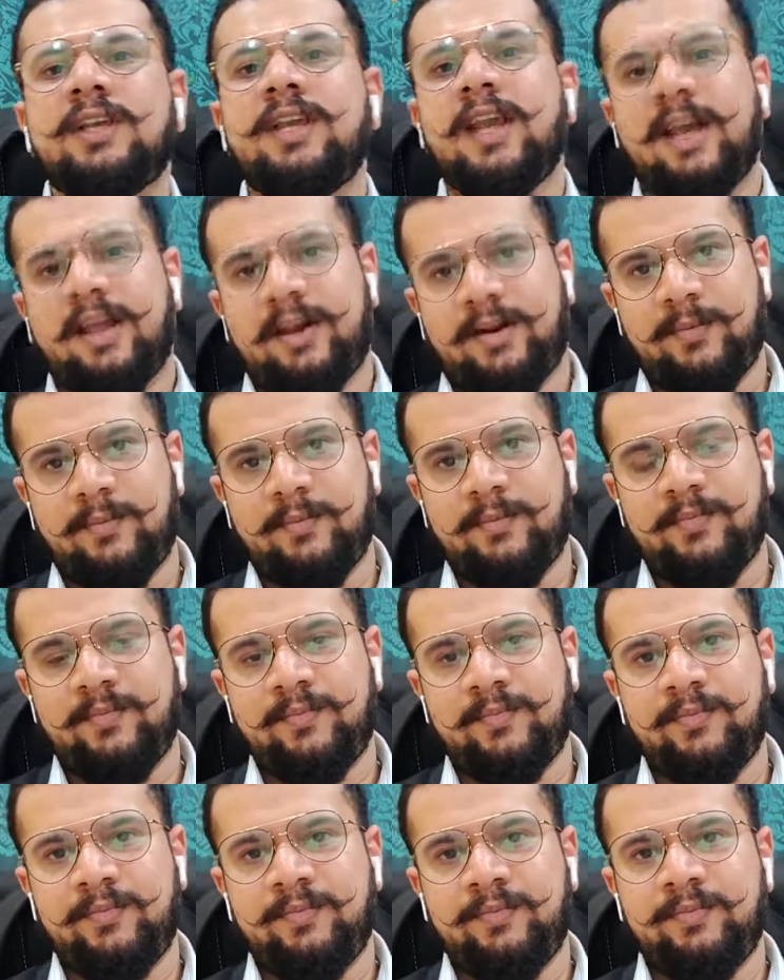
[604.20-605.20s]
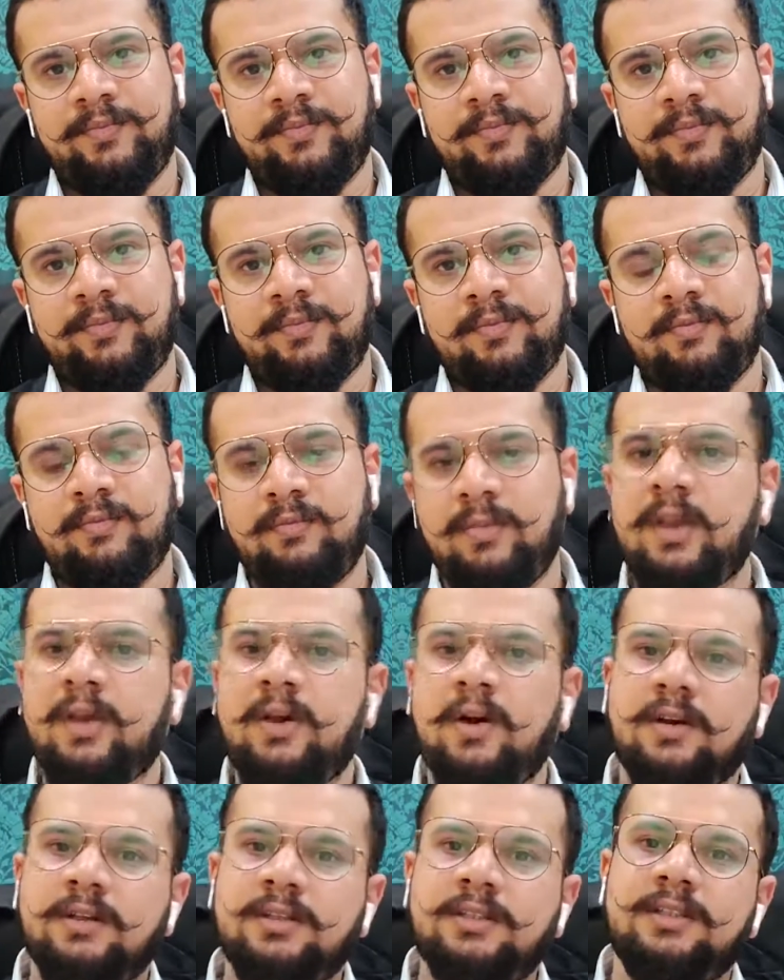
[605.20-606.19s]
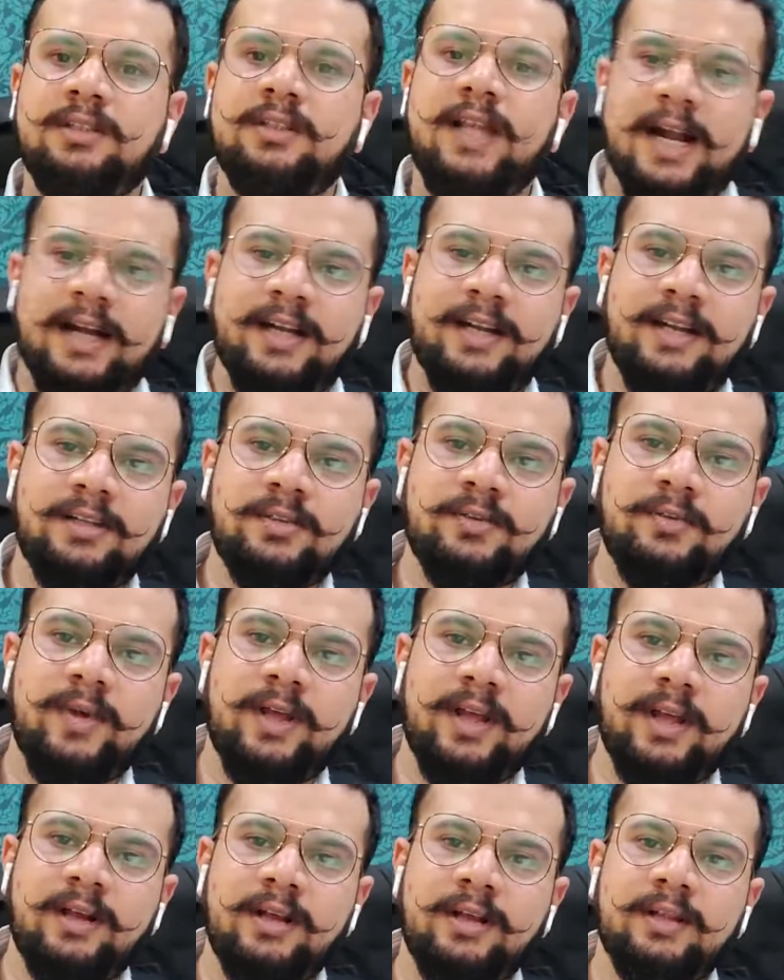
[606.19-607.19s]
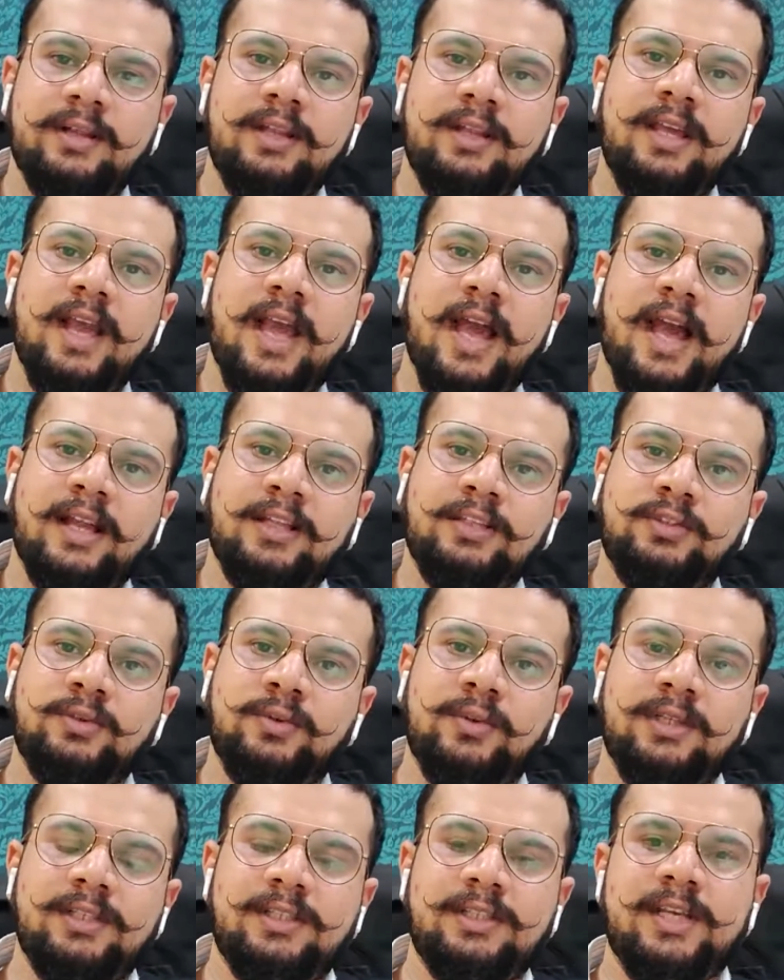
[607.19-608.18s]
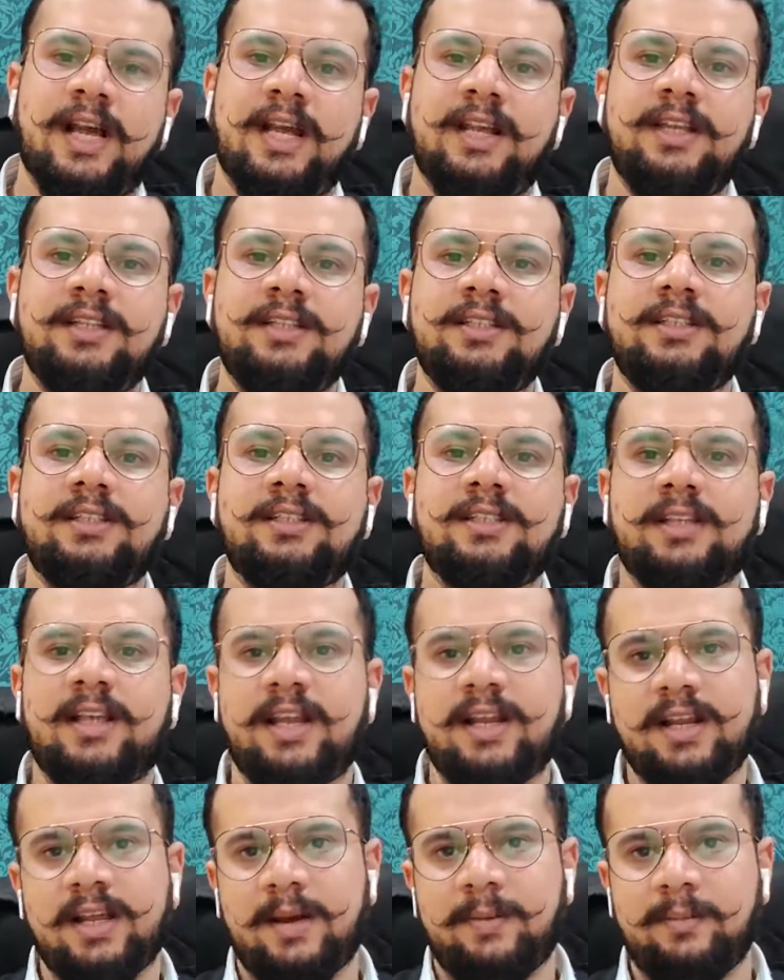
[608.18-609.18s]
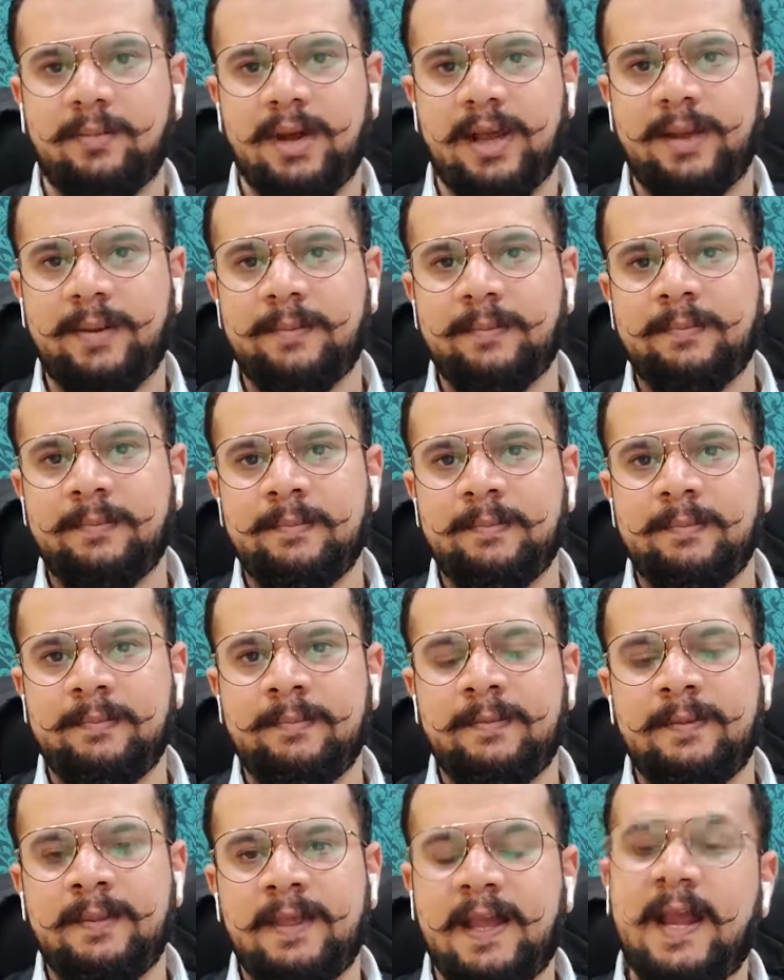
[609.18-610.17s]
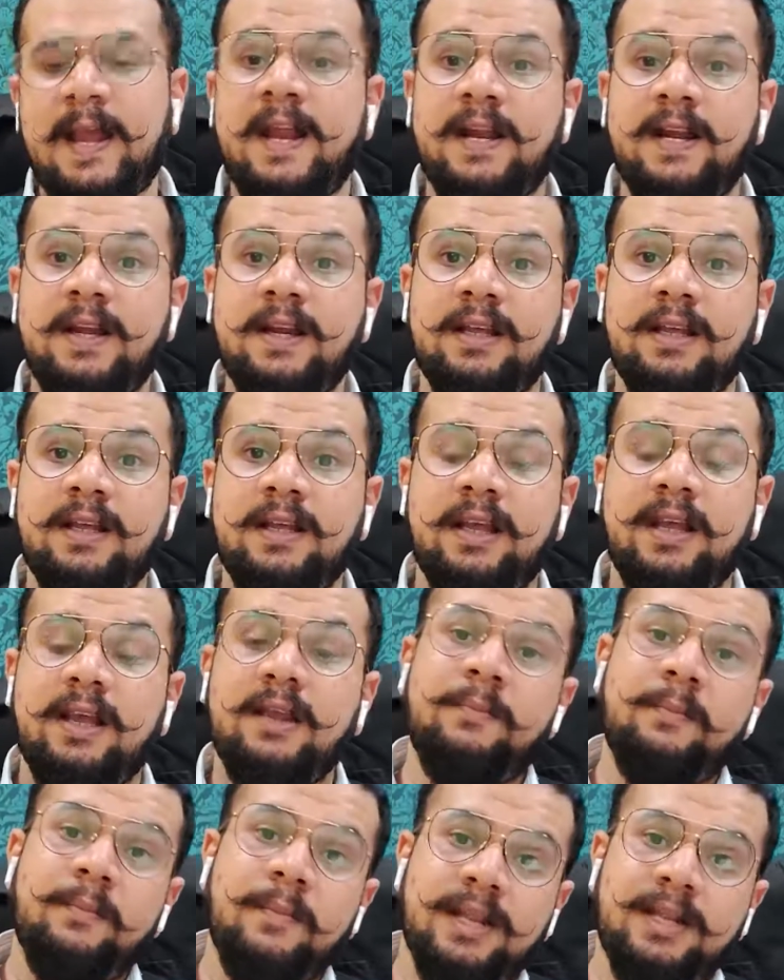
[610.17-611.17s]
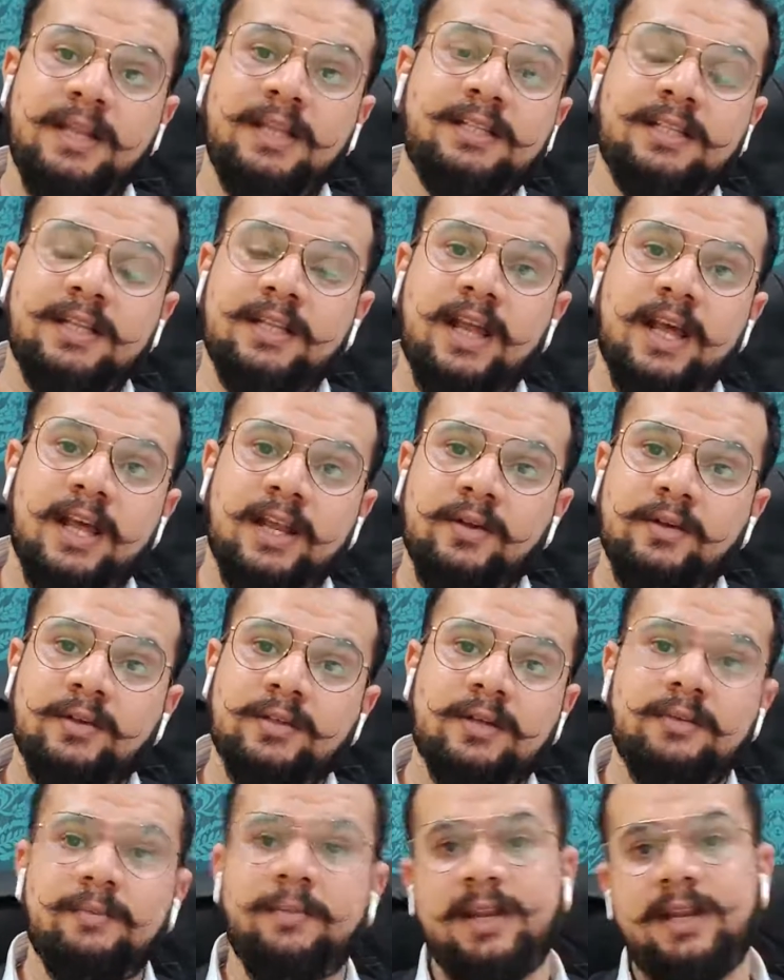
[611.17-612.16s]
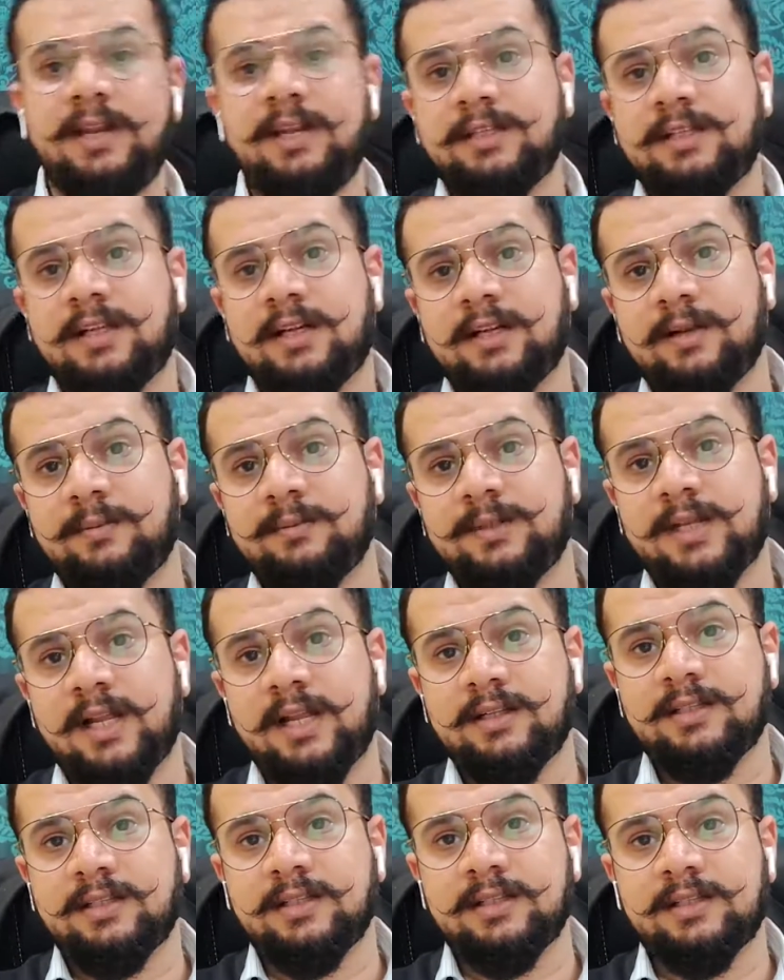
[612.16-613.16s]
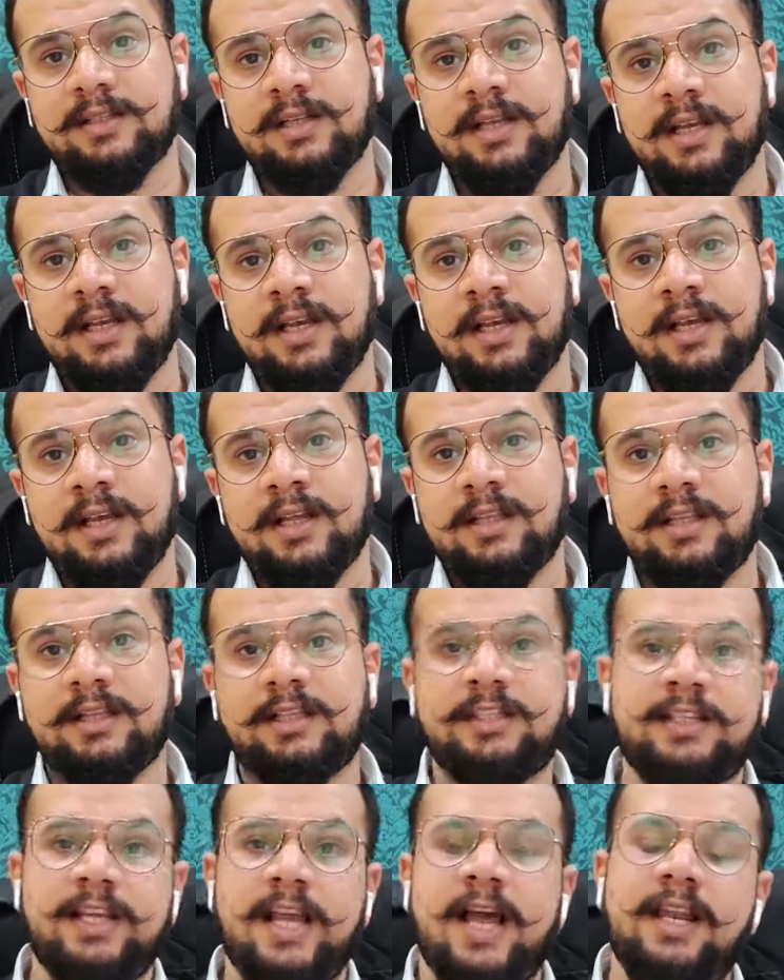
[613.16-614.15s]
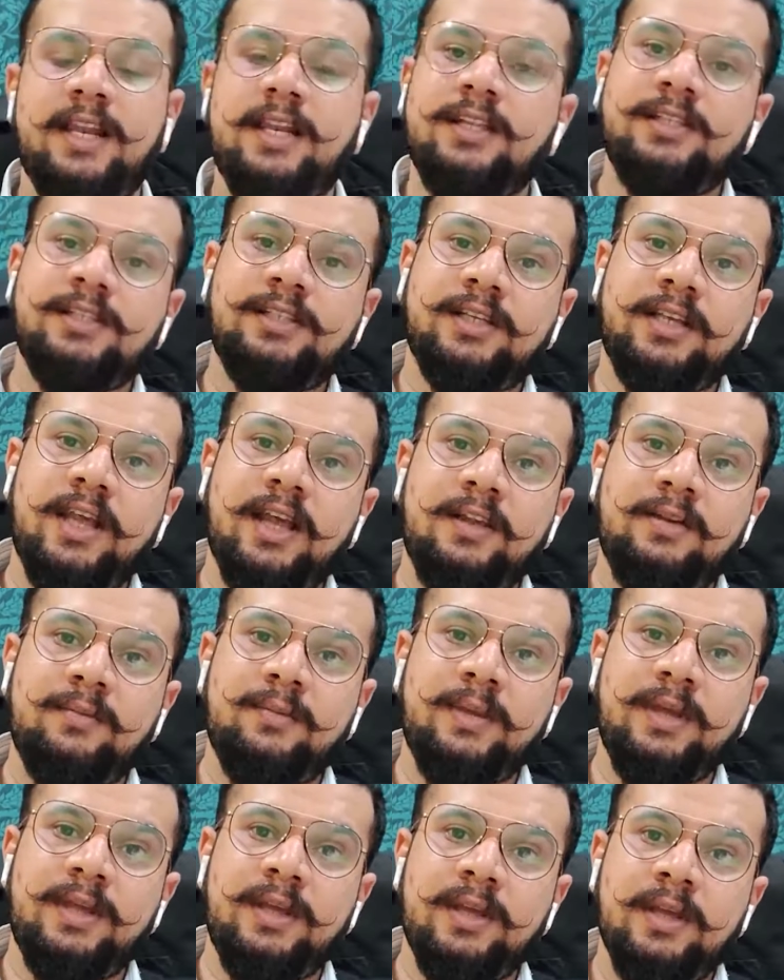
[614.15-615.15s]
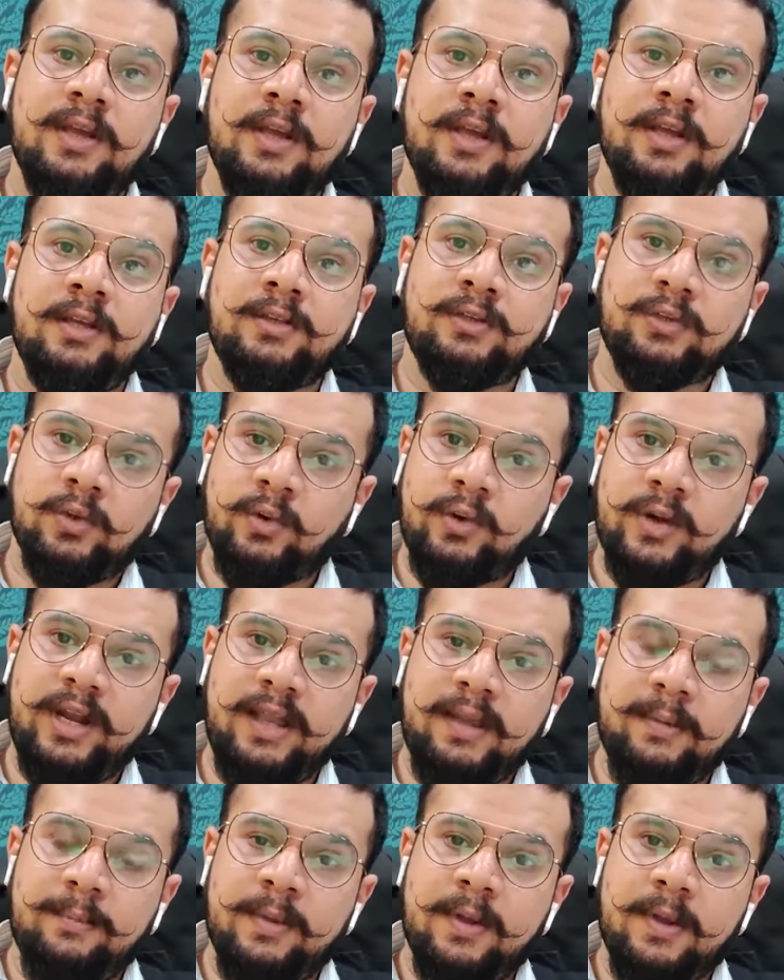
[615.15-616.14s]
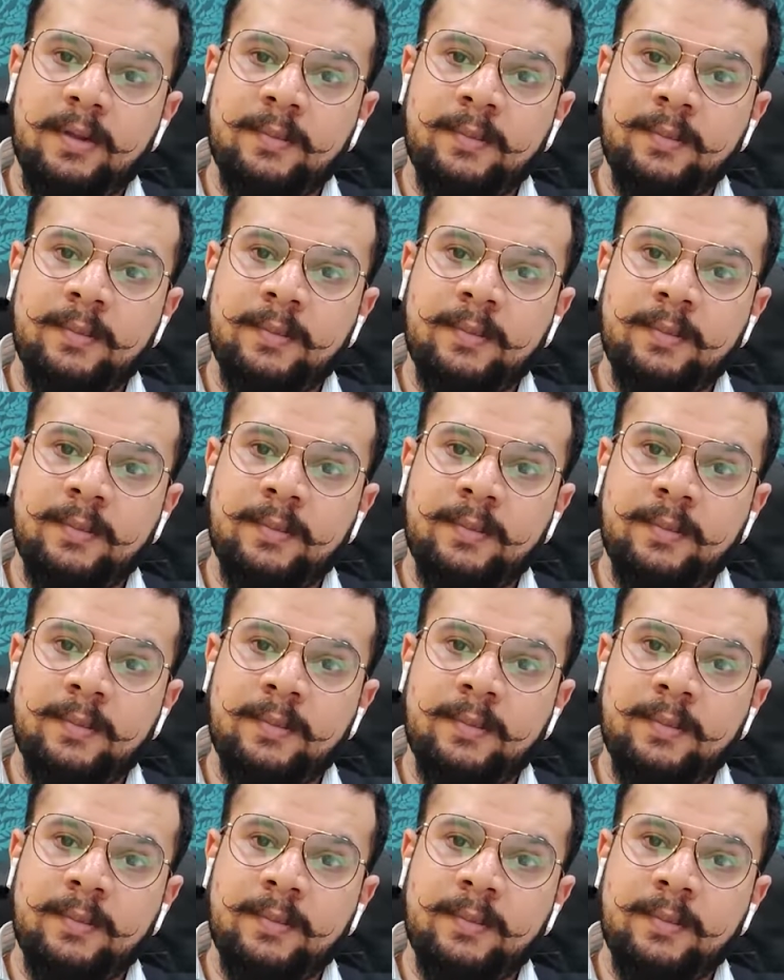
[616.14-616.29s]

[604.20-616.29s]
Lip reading: care. because that is where the actual challenges can come by. And in many scenarios, in many circumstances, the challenge can be so deep